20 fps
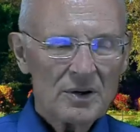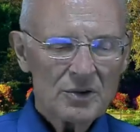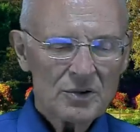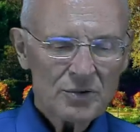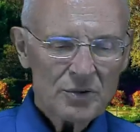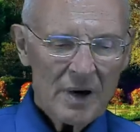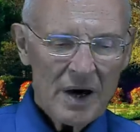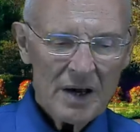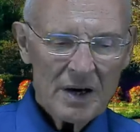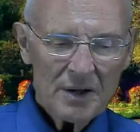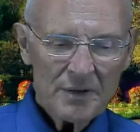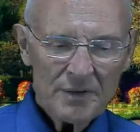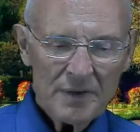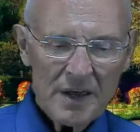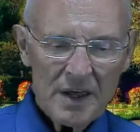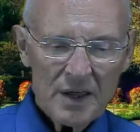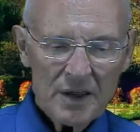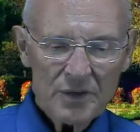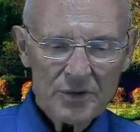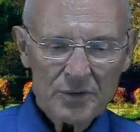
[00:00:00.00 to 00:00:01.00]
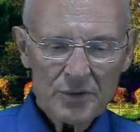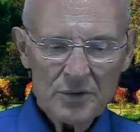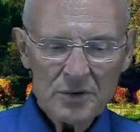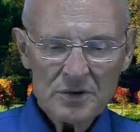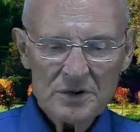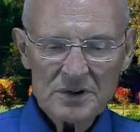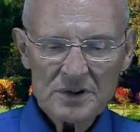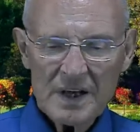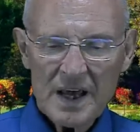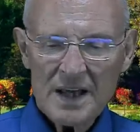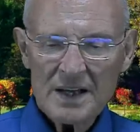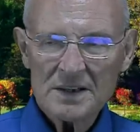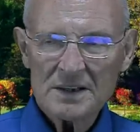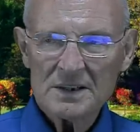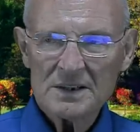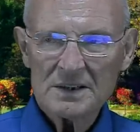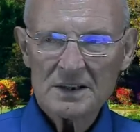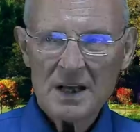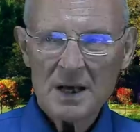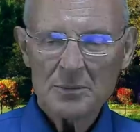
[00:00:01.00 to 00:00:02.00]
try to think through
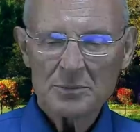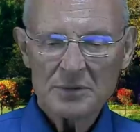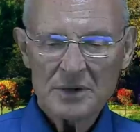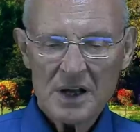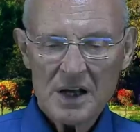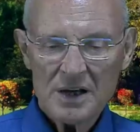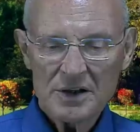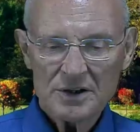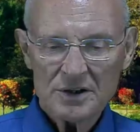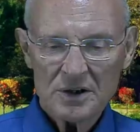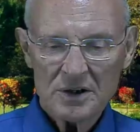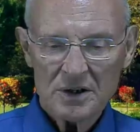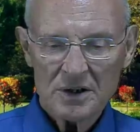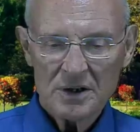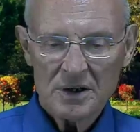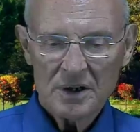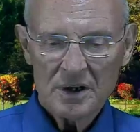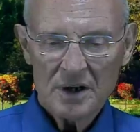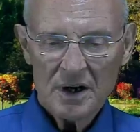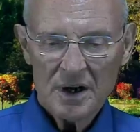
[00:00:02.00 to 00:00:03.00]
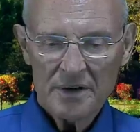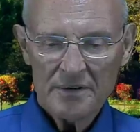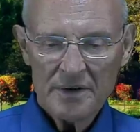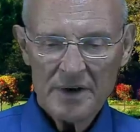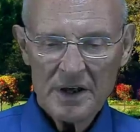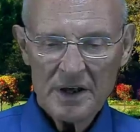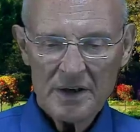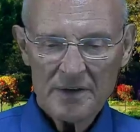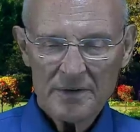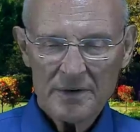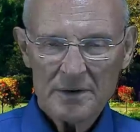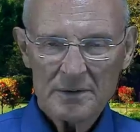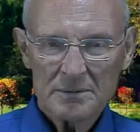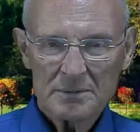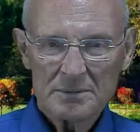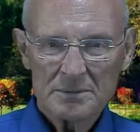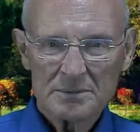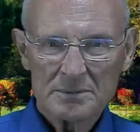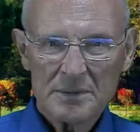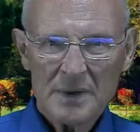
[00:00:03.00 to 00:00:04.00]
Satan's temptation of Eve.
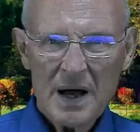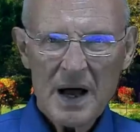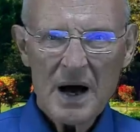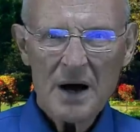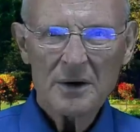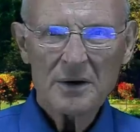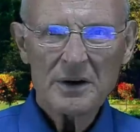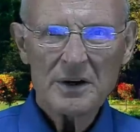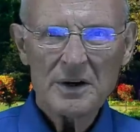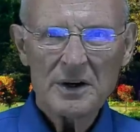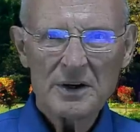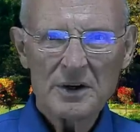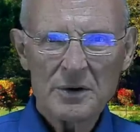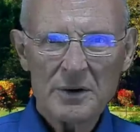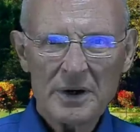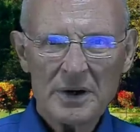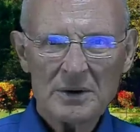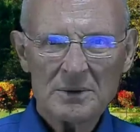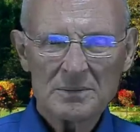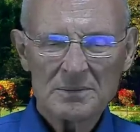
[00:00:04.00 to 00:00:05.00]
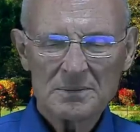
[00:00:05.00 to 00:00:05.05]
How did he do it?